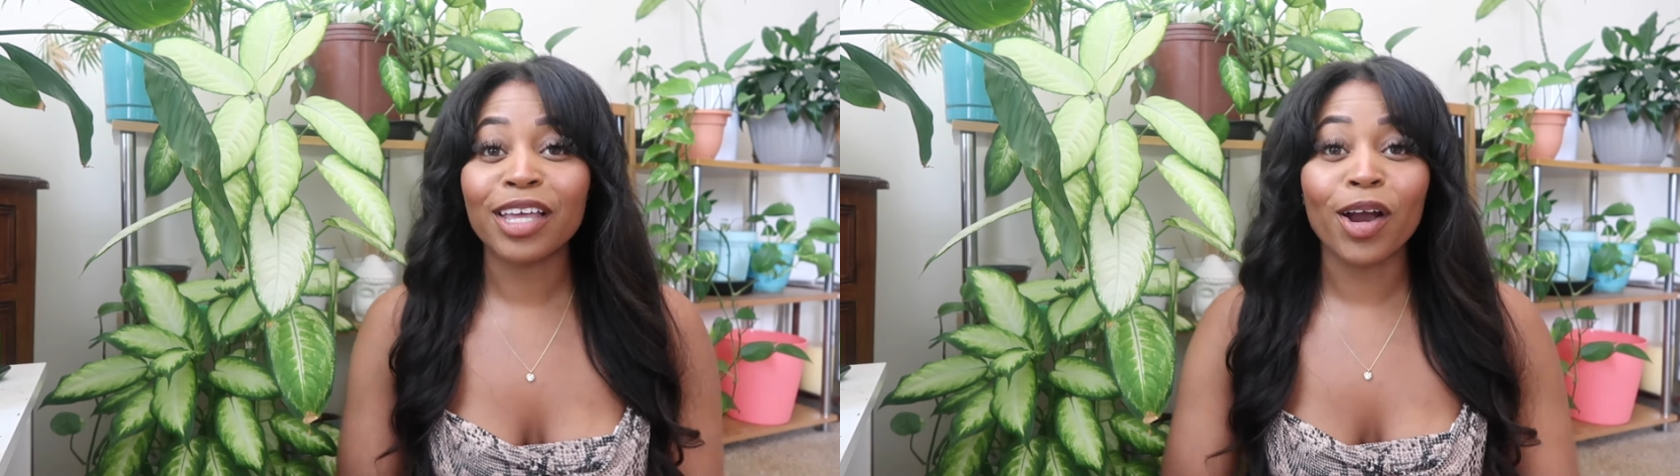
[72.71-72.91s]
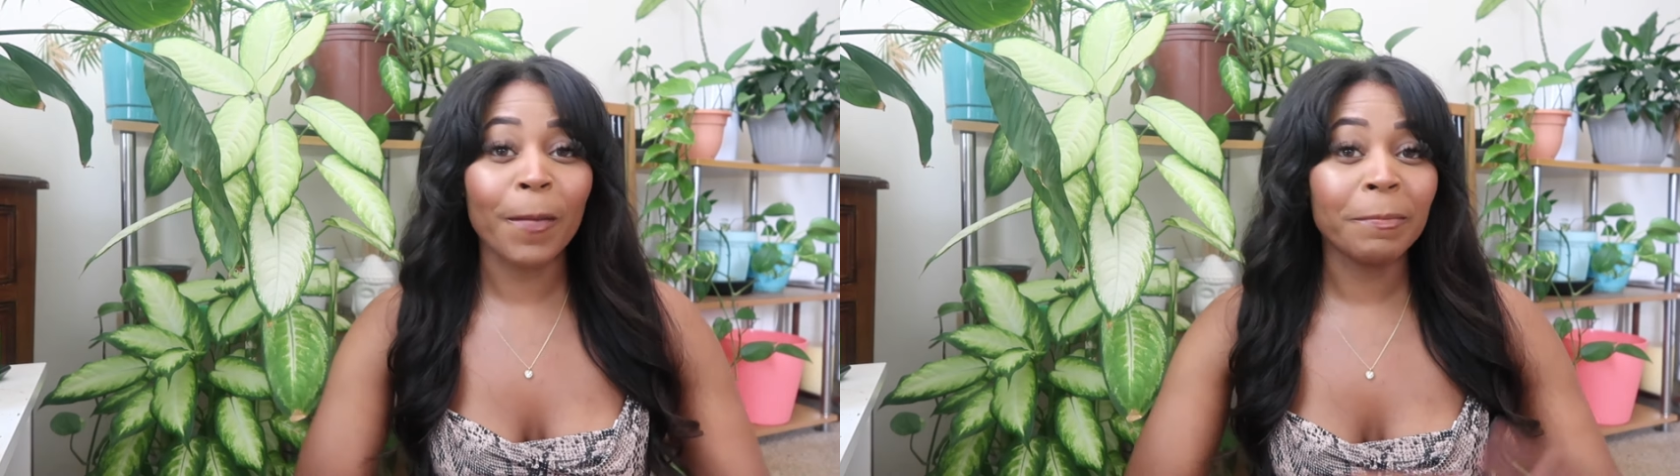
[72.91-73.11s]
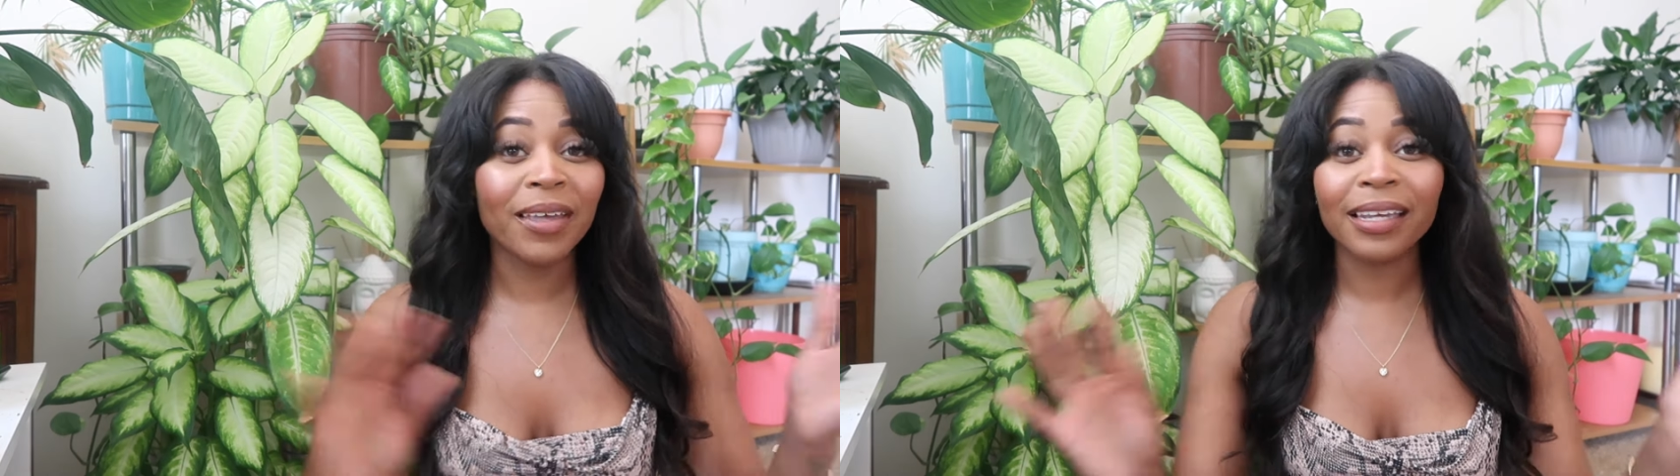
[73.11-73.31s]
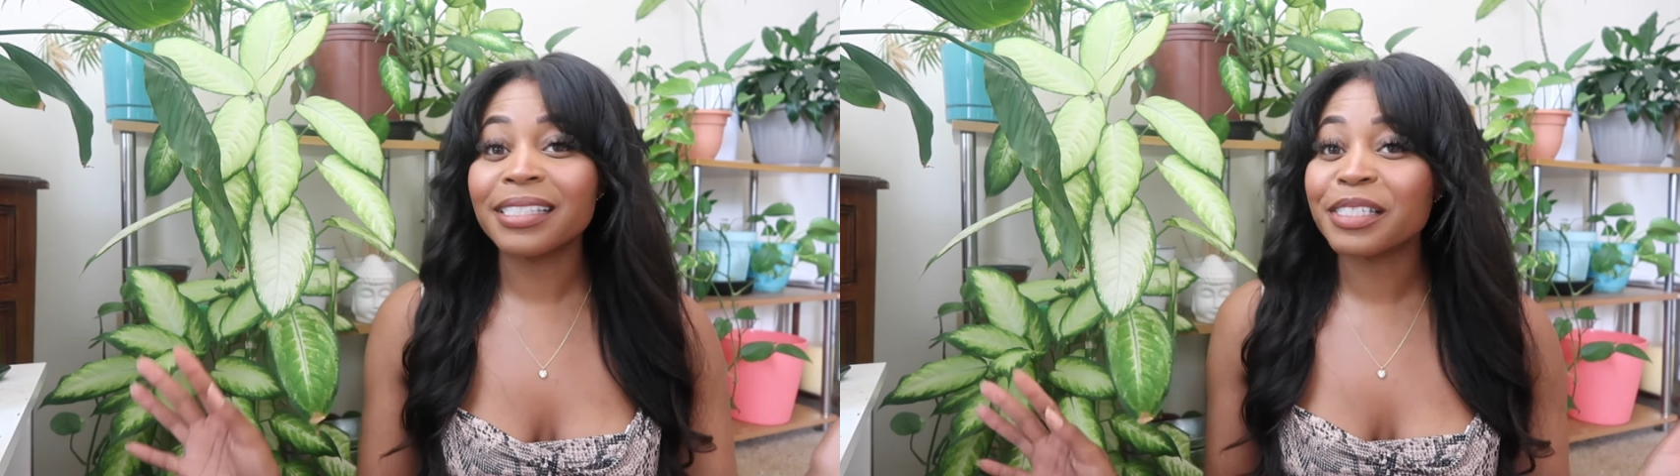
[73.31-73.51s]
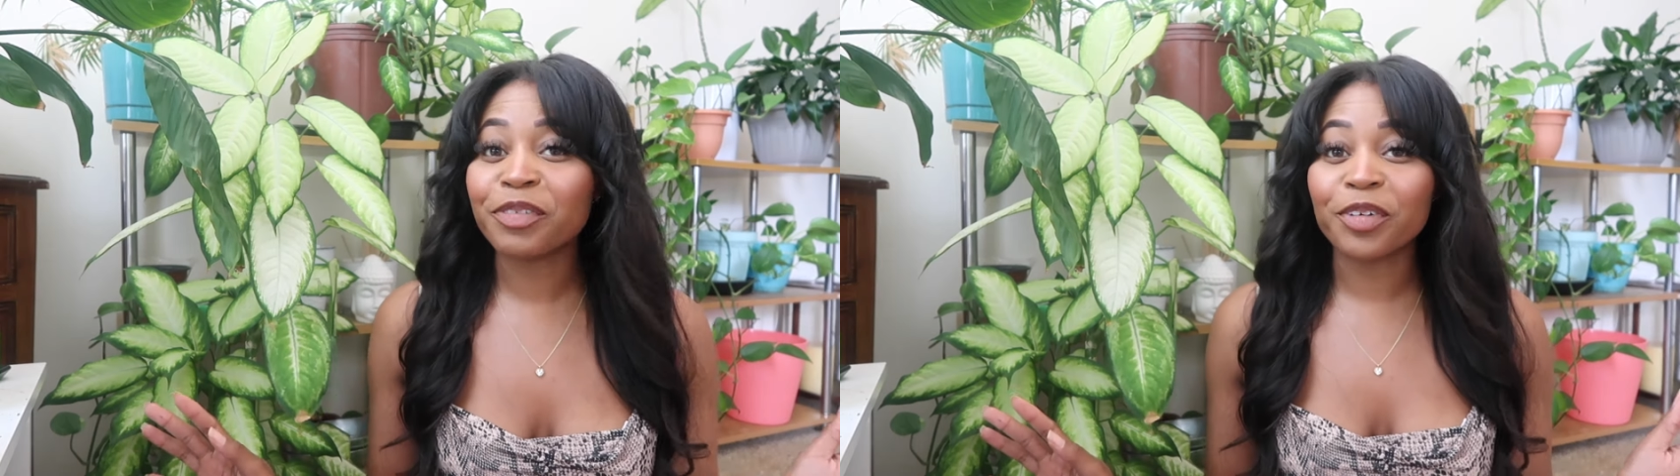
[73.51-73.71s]
There are
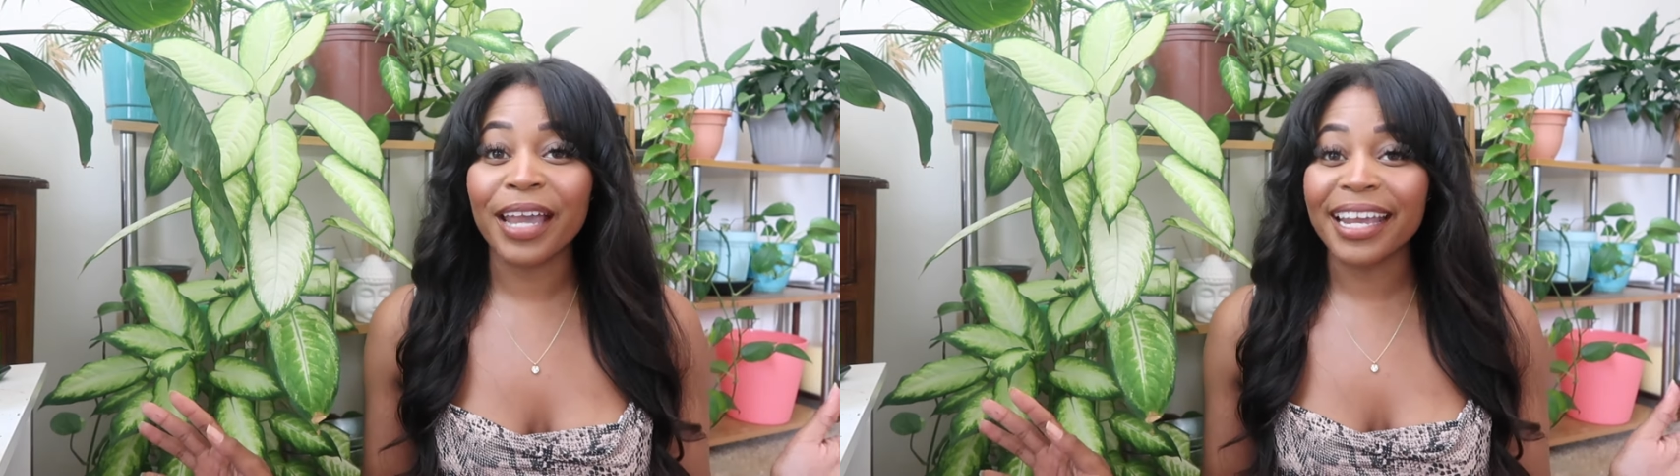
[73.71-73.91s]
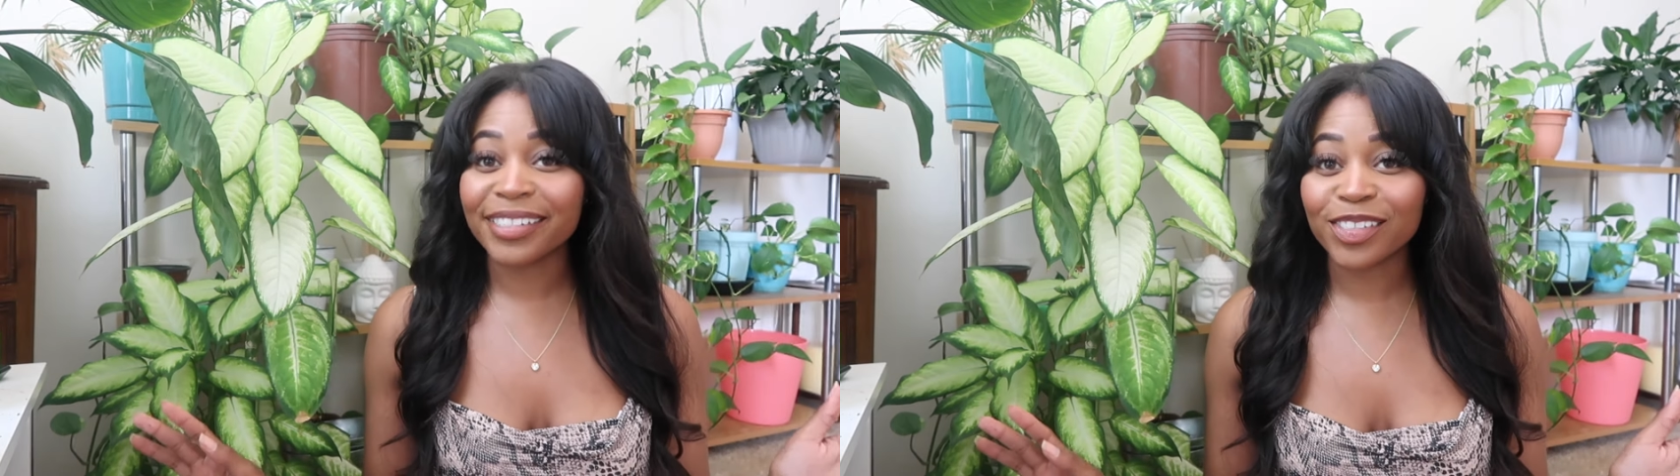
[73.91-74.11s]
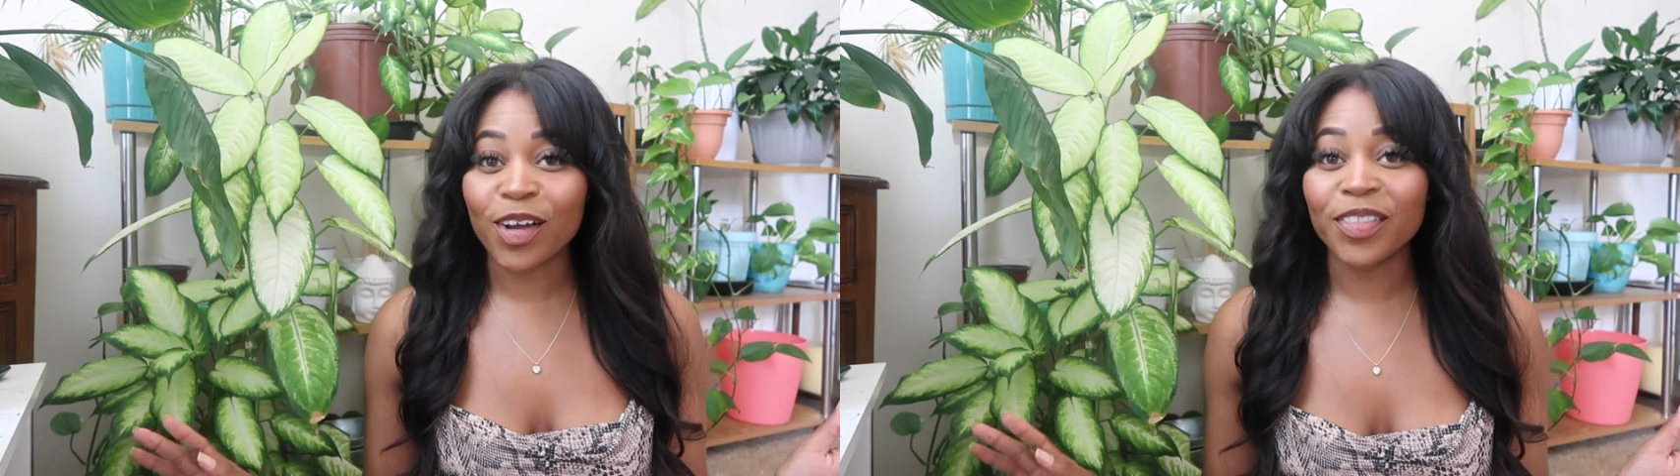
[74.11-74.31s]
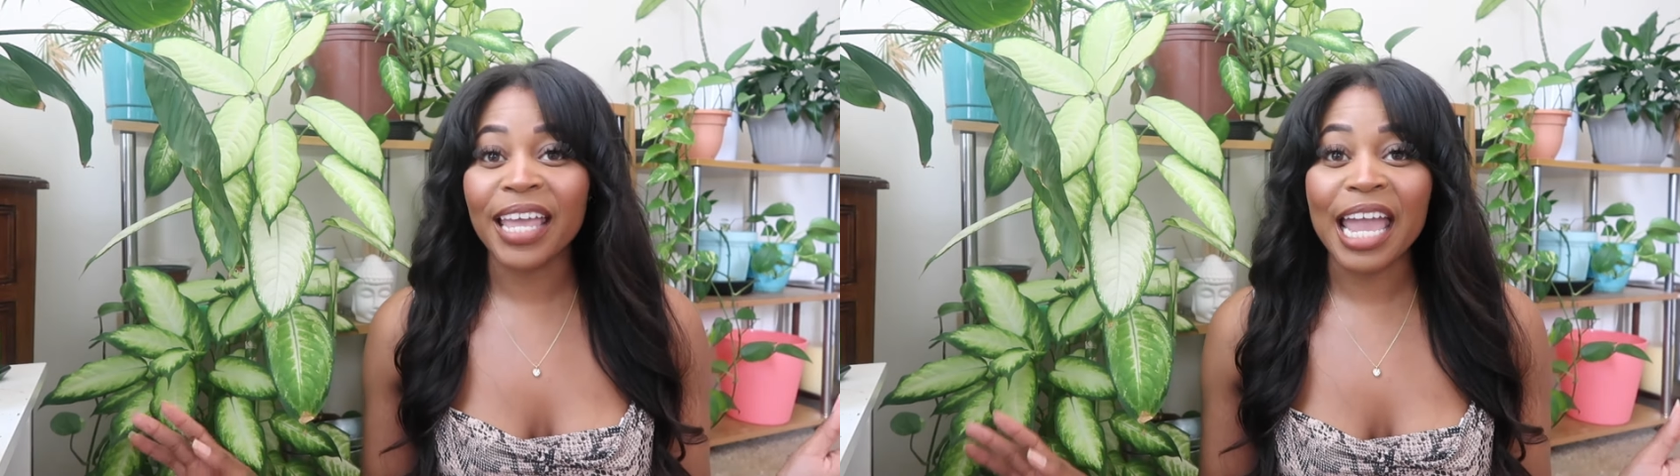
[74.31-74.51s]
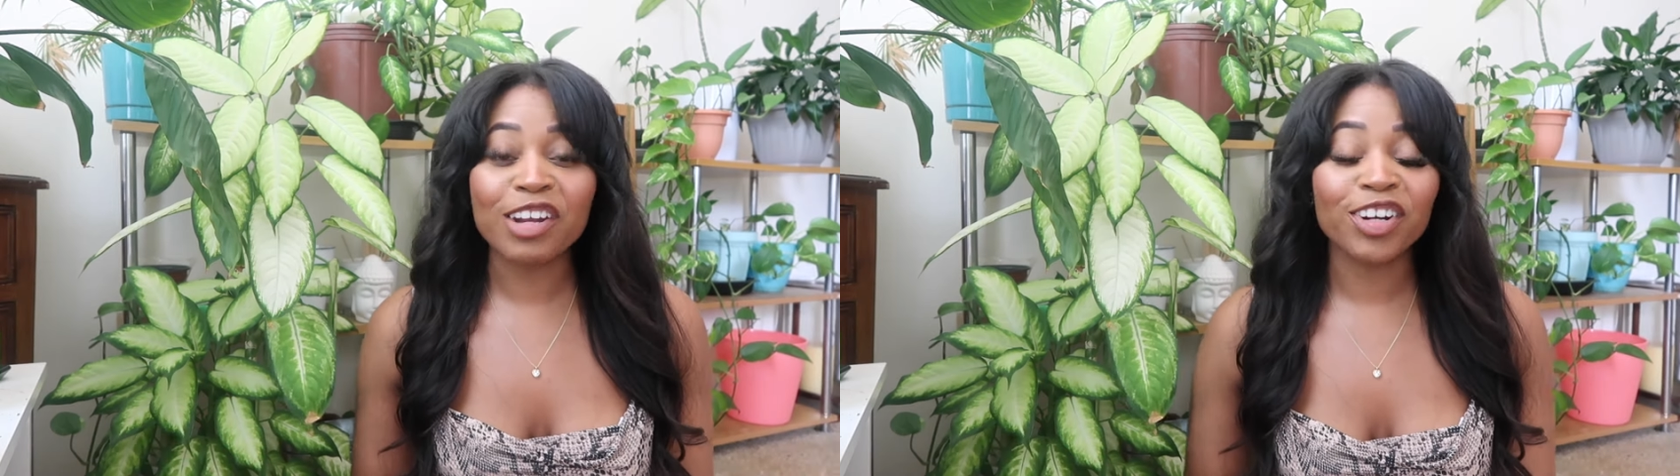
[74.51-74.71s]
millions of creators on
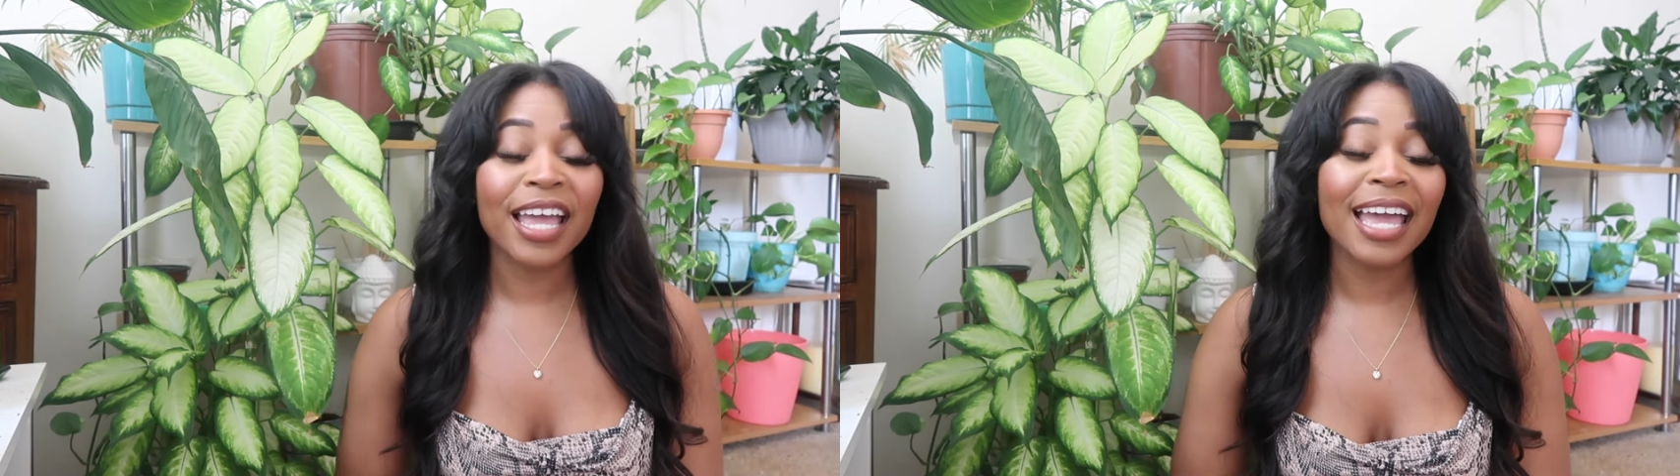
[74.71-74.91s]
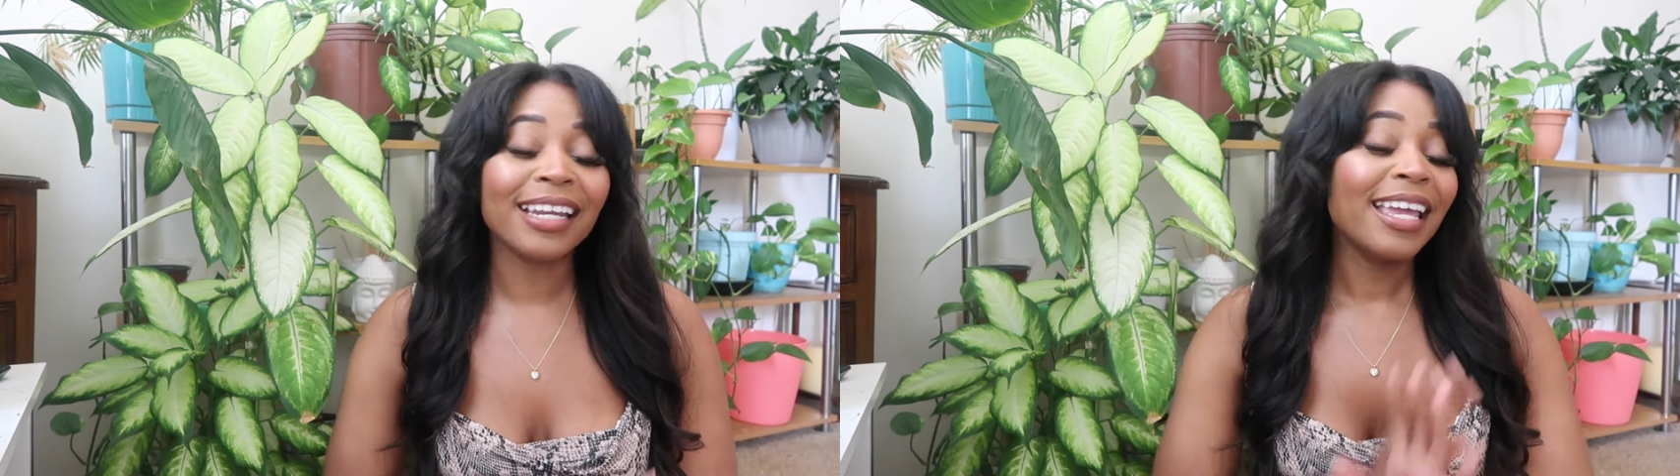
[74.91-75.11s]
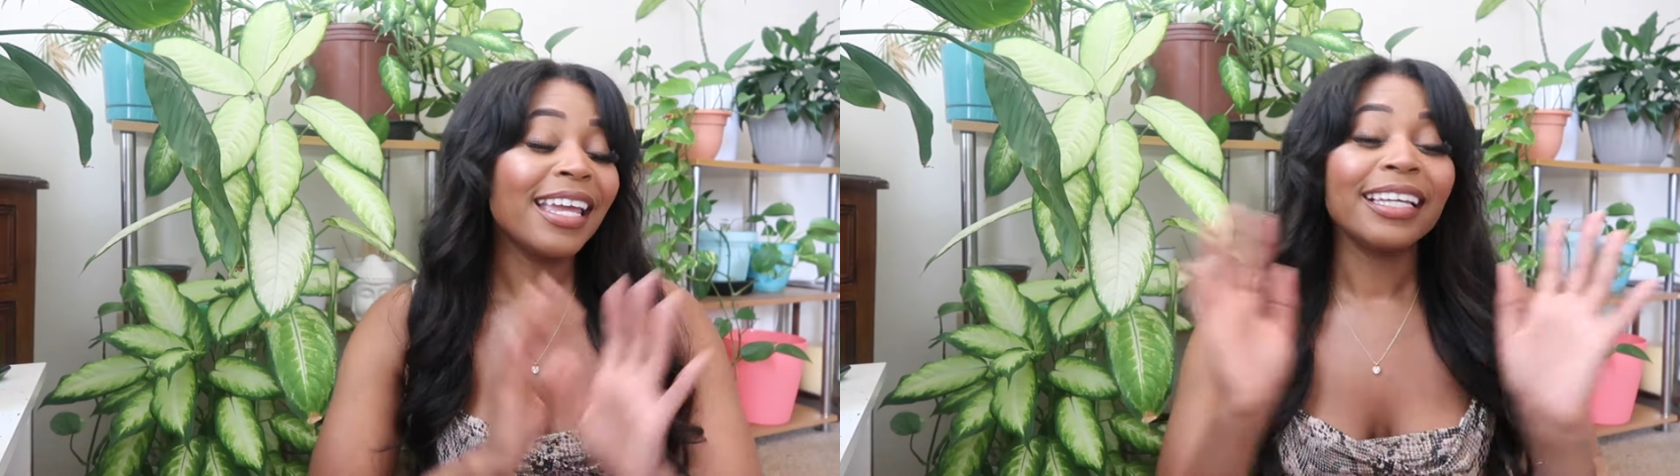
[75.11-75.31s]
the internet.